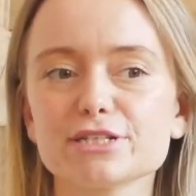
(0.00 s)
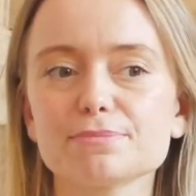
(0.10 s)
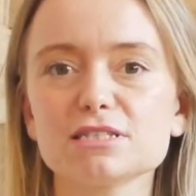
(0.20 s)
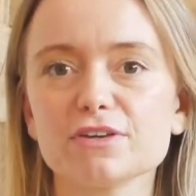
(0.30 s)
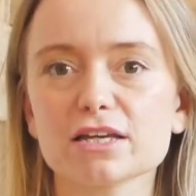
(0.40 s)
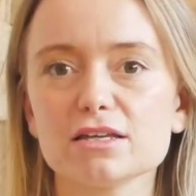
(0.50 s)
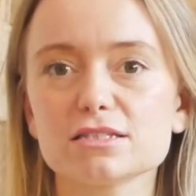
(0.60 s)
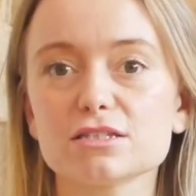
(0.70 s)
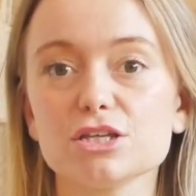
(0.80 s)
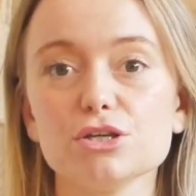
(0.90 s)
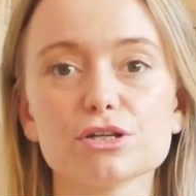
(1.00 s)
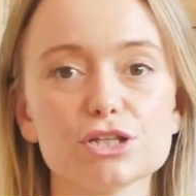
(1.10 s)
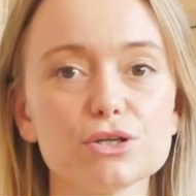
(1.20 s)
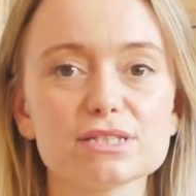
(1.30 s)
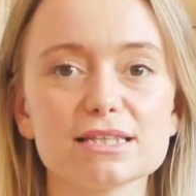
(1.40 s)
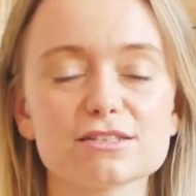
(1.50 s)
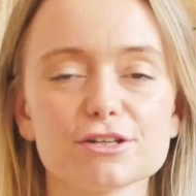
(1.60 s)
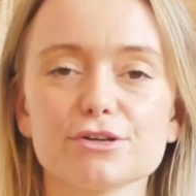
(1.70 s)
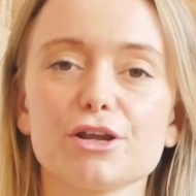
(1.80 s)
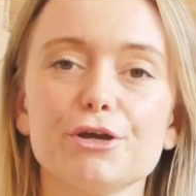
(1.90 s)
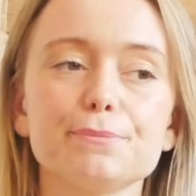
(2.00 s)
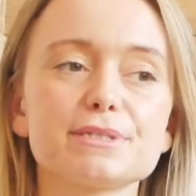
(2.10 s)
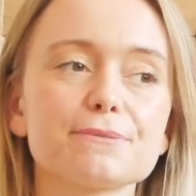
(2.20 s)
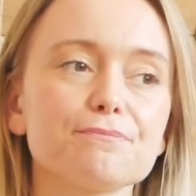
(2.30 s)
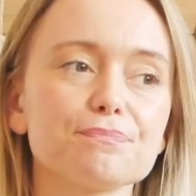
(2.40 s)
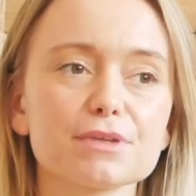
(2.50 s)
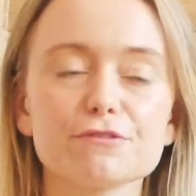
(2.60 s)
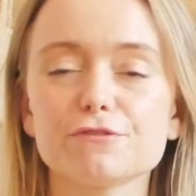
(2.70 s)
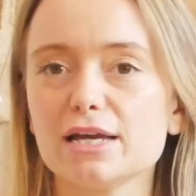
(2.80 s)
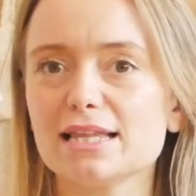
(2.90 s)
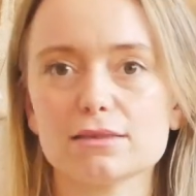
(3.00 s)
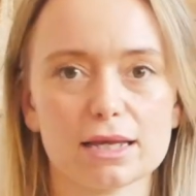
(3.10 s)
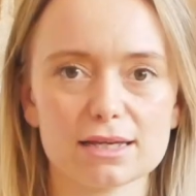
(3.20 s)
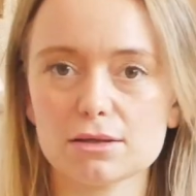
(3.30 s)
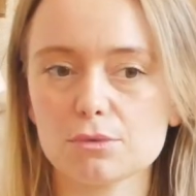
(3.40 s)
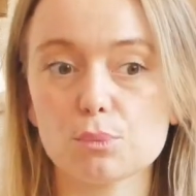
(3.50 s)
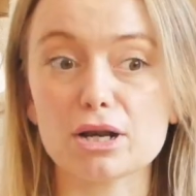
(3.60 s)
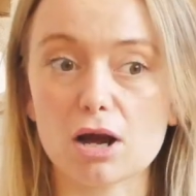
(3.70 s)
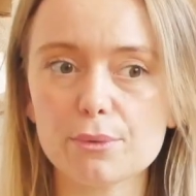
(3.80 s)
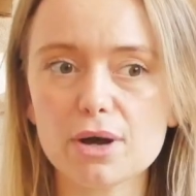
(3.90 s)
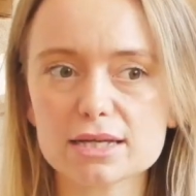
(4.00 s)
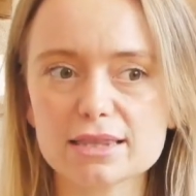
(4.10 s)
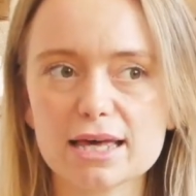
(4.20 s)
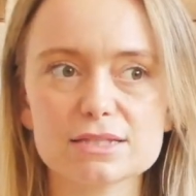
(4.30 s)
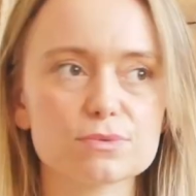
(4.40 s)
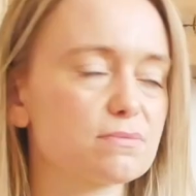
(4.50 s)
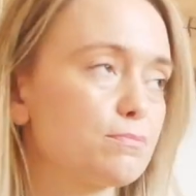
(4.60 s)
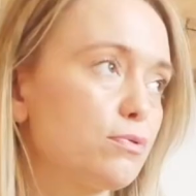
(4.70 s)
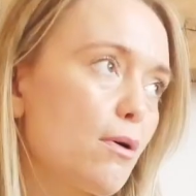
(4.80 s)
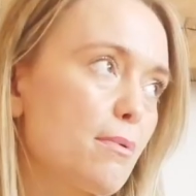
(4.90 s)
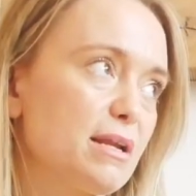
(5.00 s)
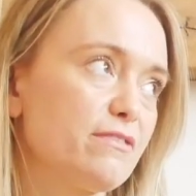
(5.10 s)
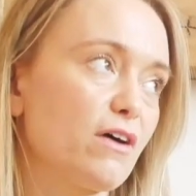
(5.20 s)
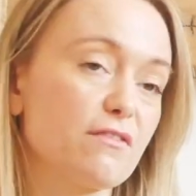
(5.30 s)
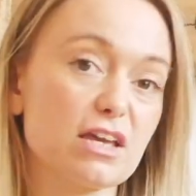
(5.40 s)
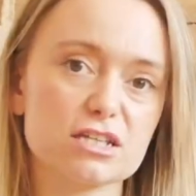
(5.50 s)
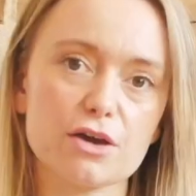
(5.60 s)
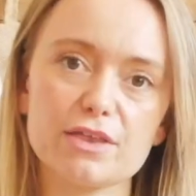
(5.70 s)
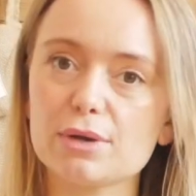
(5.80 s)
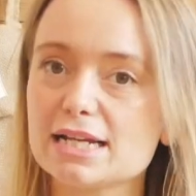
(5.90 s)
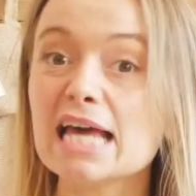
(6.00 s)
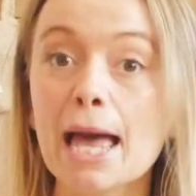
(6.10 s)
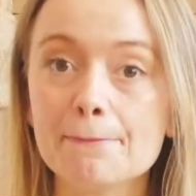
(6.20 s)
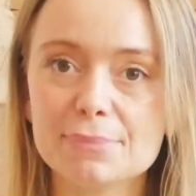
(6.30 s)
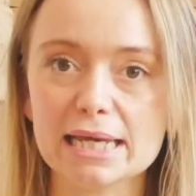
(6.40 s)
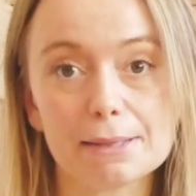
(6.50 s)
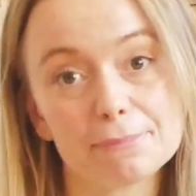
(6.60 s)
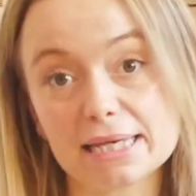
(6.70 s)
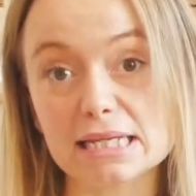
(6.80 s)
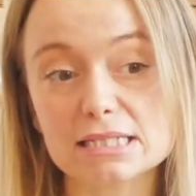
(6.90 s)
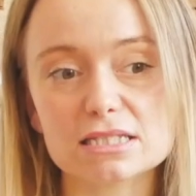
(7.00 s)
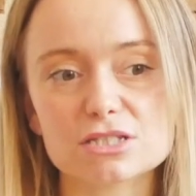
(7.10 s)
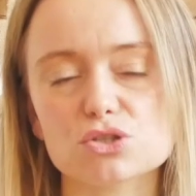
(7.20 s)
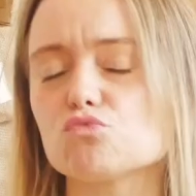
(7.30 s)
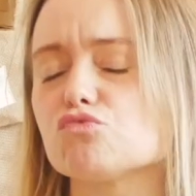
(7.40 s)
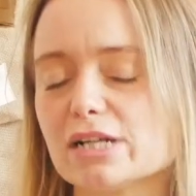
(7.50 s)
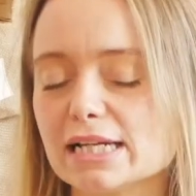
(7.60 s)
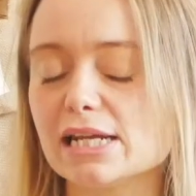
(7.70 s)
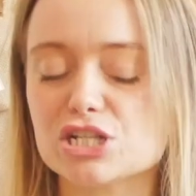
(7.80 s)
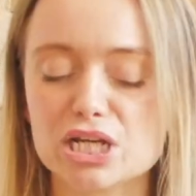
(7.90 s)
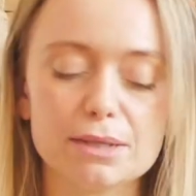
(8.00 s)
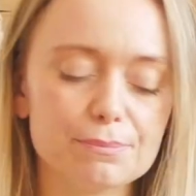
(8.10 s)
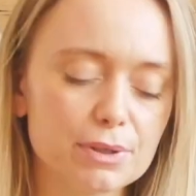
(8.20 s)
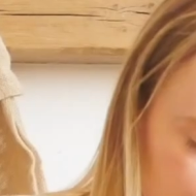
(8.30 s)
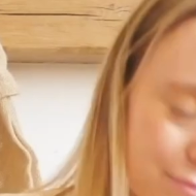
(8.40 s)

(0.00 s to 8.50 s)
Christmas figures that you can use in the snow globes. For like, when I worked there, this was probably 5 years ago, they were like 10p a piece, so really cheap.